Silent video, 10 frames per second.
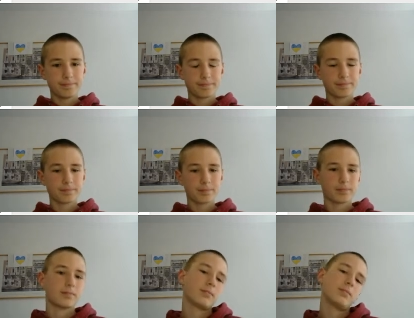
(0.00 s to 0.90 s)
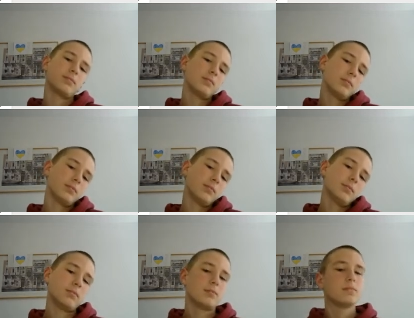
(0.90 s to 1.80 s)

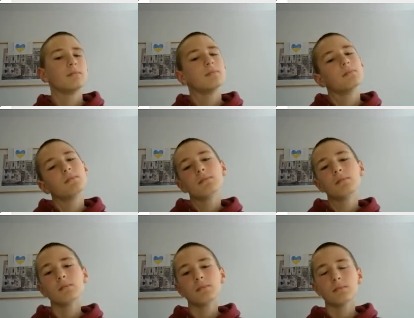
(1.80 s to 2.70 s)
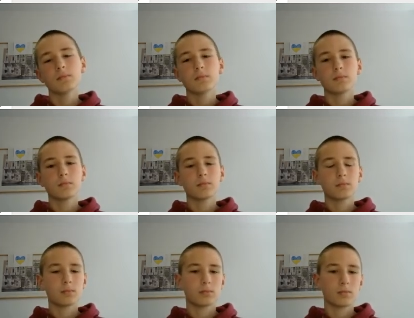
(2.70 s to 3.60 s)

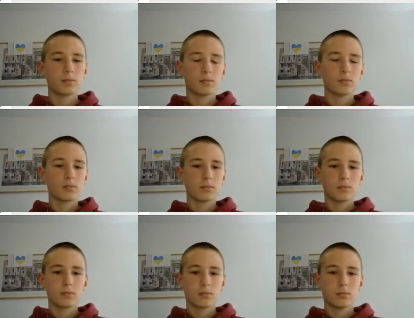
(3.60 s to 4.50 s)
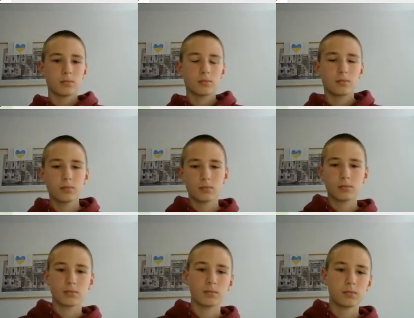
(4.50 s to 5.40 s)

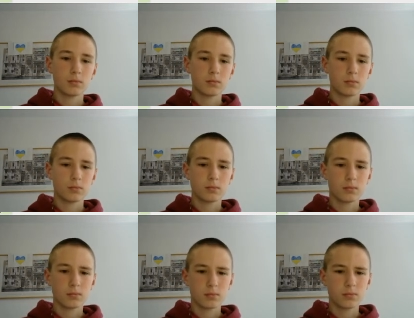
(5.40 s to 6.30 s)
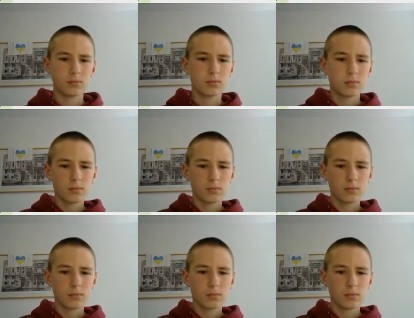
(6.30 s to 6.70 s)
Nothing is said.